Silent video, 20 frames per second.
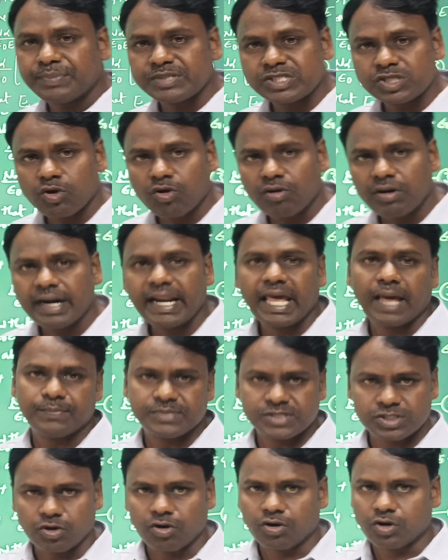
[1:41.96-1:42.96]
epsilon and
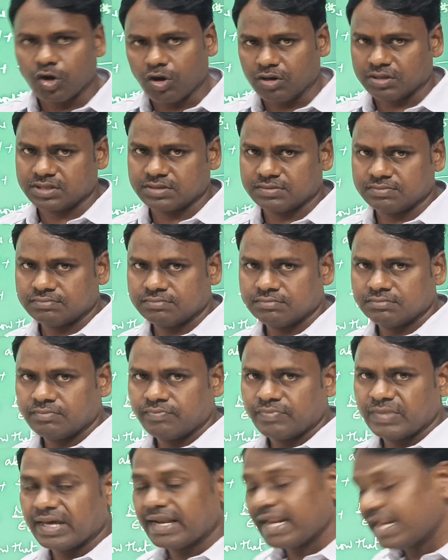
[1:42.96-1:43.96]
epsilon naught.
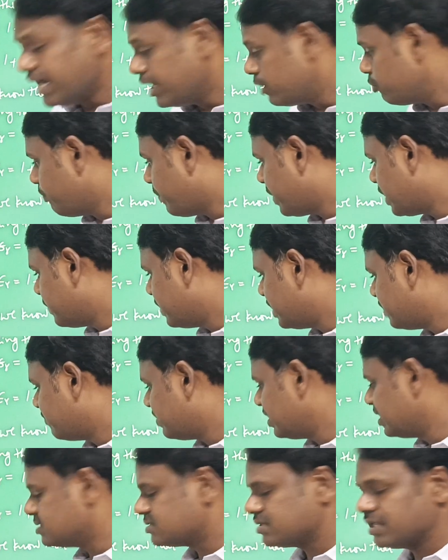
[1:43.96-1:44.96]
Relative
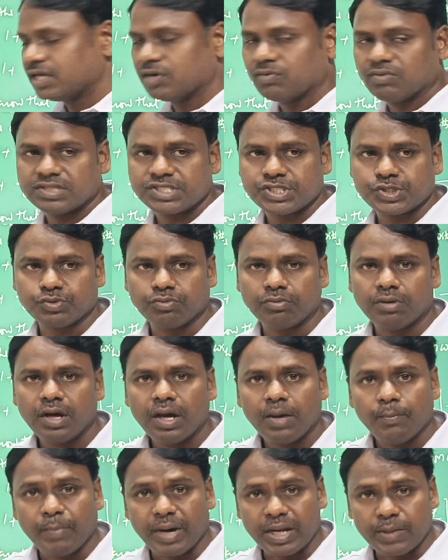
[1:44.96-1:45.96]
permittivity is equals to
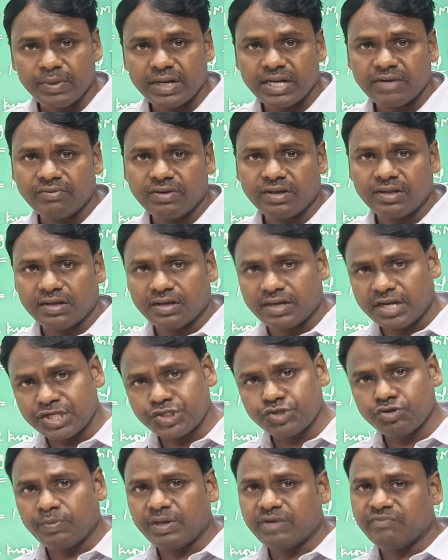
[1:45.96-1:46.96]

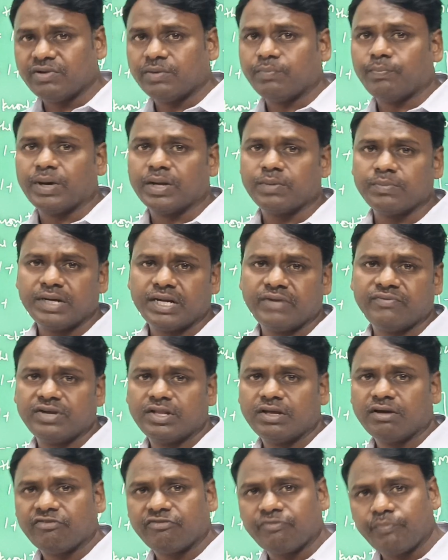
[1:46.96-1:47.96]
ratio between
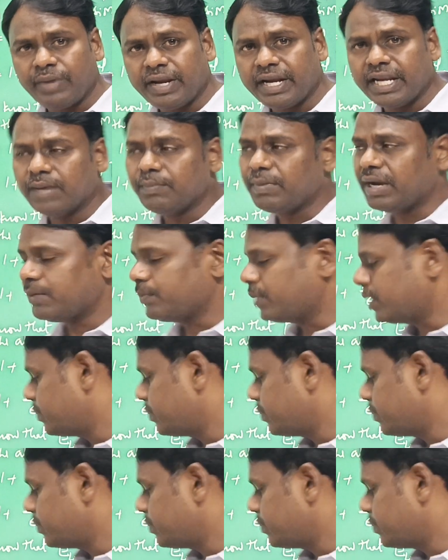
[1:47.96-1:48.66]
permittivity of medium and